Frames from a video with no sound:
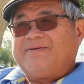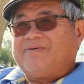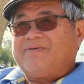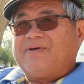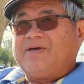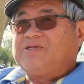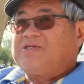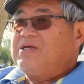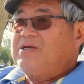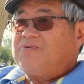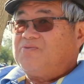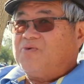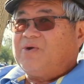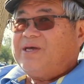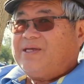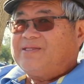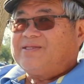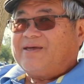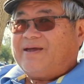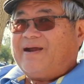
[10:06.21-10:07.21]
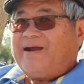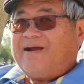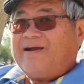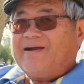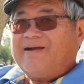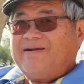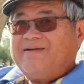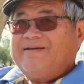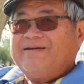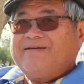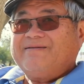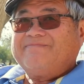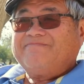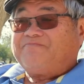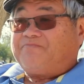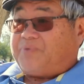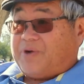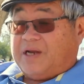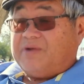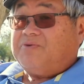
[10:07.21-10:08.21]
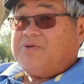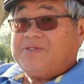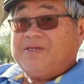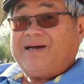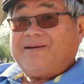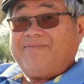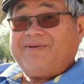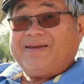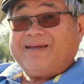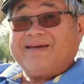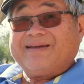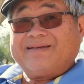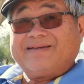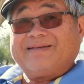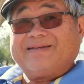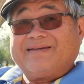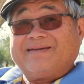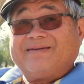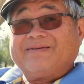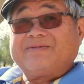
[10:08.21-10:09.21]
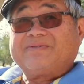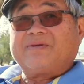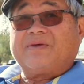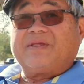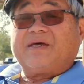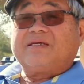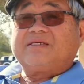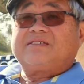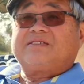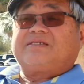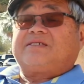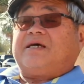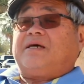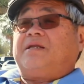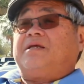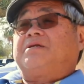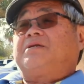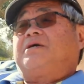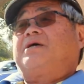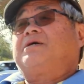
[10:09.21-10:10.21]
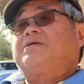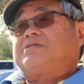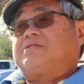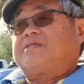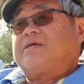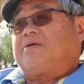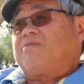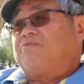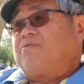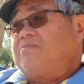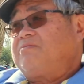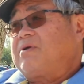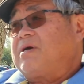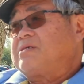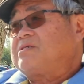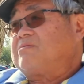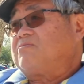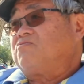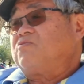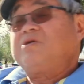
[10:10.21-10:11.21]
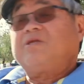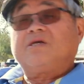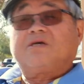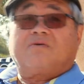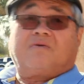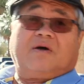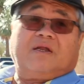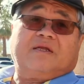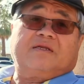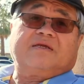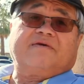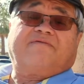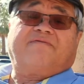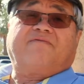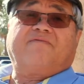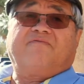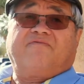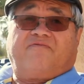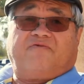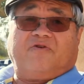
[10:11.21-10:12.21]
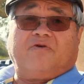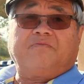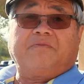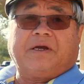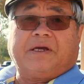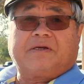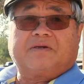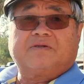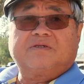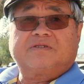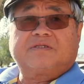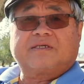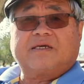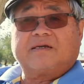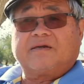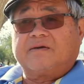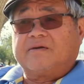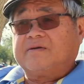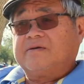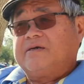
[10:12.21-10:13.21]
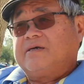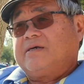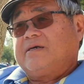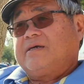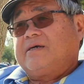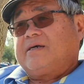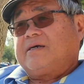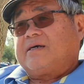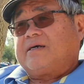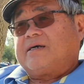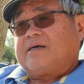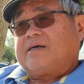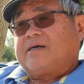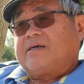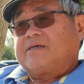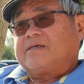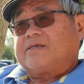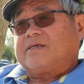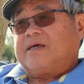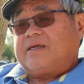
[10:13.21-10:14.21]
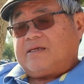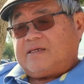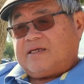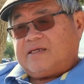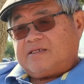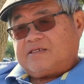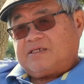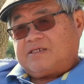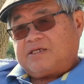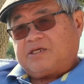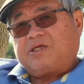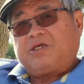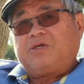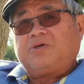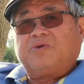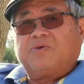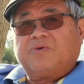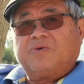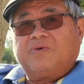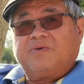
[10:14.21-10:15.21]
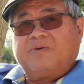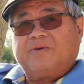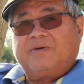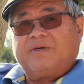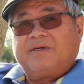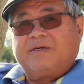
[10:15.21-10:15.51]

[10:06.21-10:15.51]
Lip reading: It didn't win there, but it was nominated. So that's telling us that we've got some really quality filmmakers that are getting into the queue